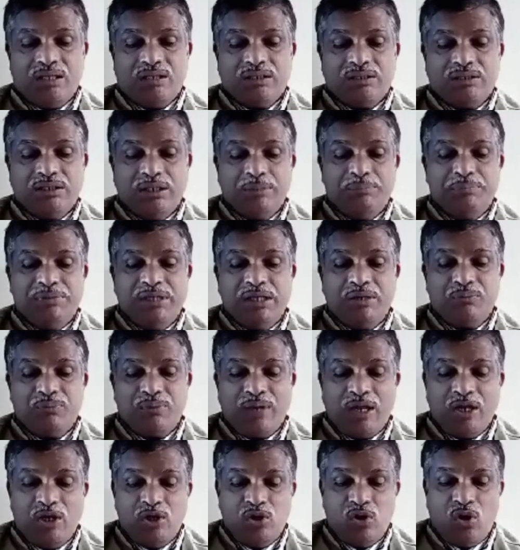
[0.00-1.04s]
If the
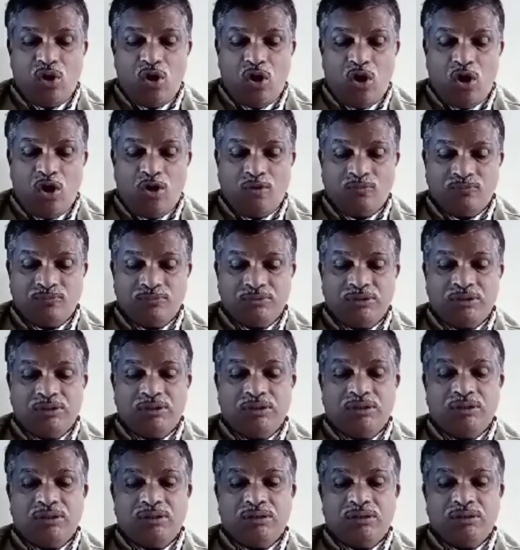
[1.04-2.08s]
value of
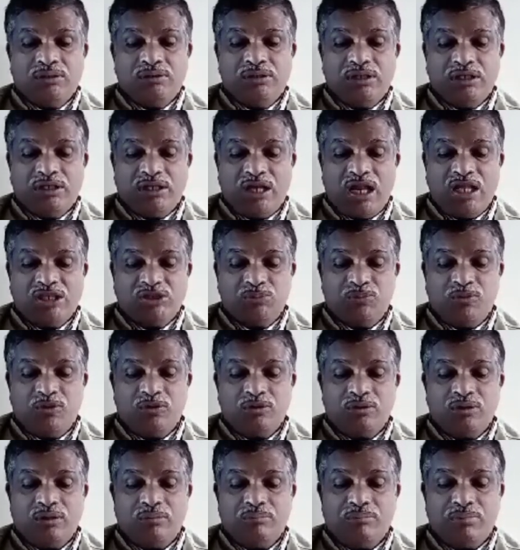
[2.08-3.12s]
the
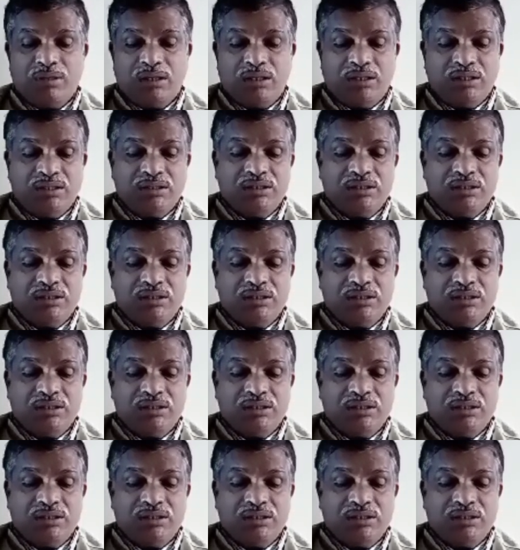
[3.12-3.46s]
transport number